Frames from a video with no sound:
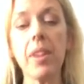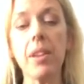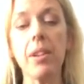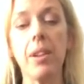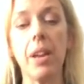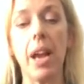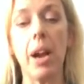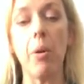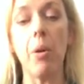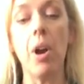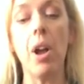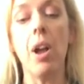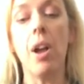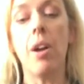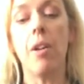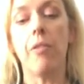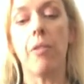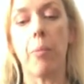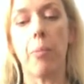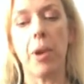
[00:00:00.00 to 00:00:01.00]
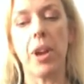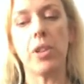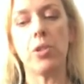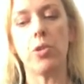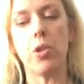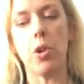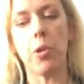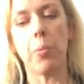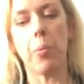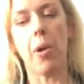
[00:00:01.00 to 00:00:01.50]
Now, for
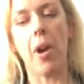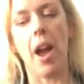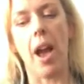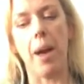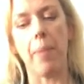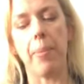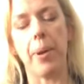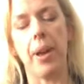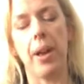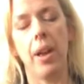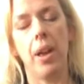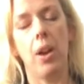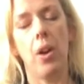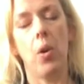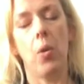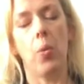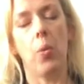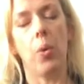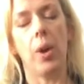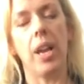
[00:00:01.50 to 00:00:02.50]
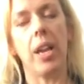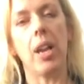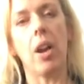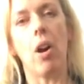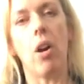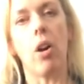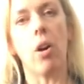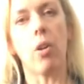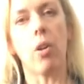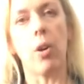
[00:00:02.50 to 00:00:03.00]
breaststroke prep, we
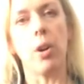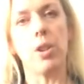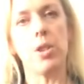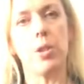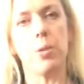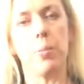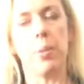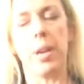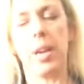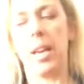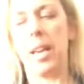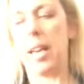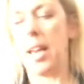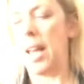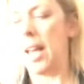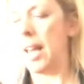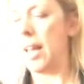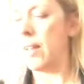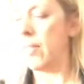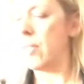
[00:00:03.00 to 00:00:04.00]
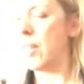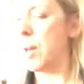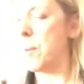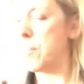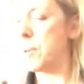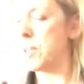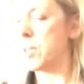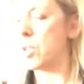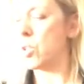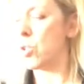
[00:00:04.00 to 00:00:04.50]
are going to be in that
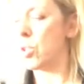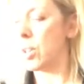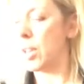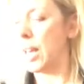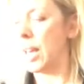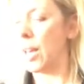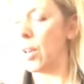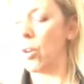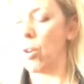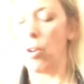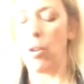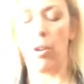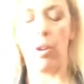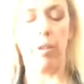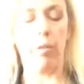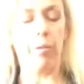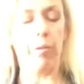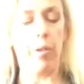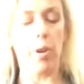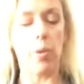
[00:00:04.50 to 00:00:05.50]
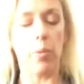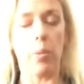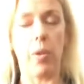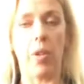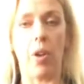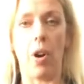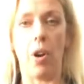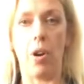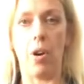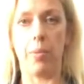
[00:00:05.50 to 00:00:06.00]
position lying on our front with
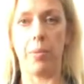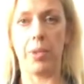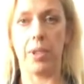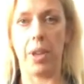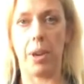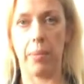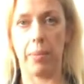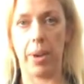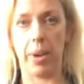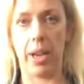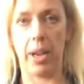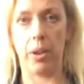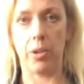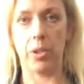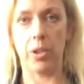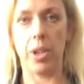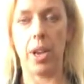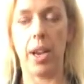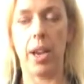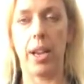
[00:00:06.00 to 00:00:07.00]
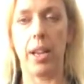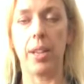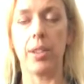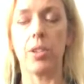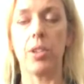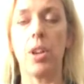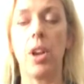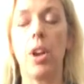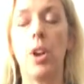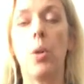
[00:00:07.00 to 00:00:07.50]
our arms down by our
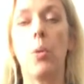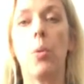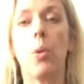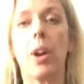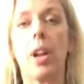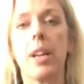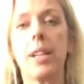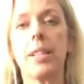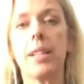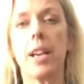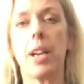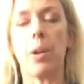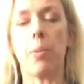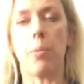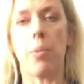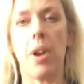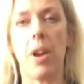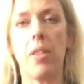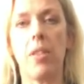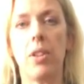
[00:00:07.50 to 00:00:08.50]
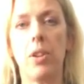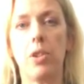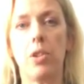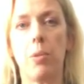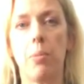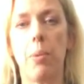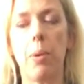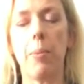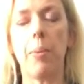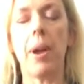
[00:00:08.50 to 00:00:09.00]
sides. We're going to take a breath in to
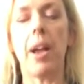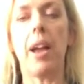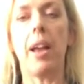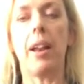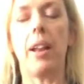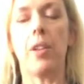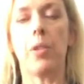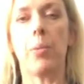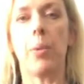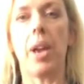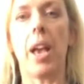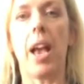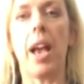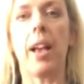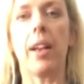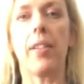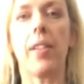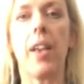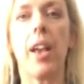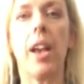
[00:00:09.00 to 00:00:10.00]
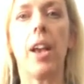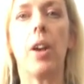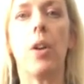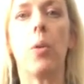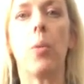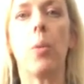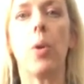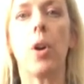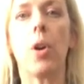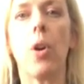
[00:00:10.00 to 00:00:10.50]
prepare, and as we exhale,
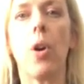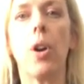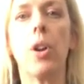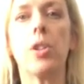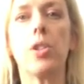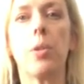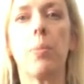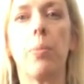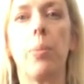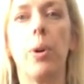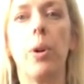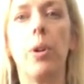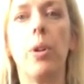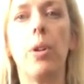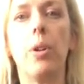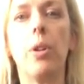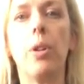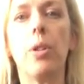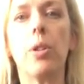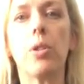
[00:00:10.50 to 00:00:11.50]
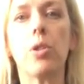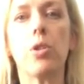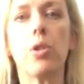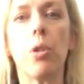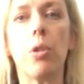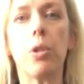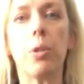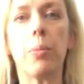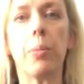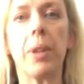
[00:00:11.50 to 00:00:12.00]
we're going to pull the
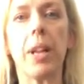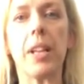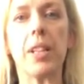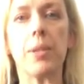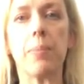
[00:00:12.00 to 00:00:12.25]
shoulder blades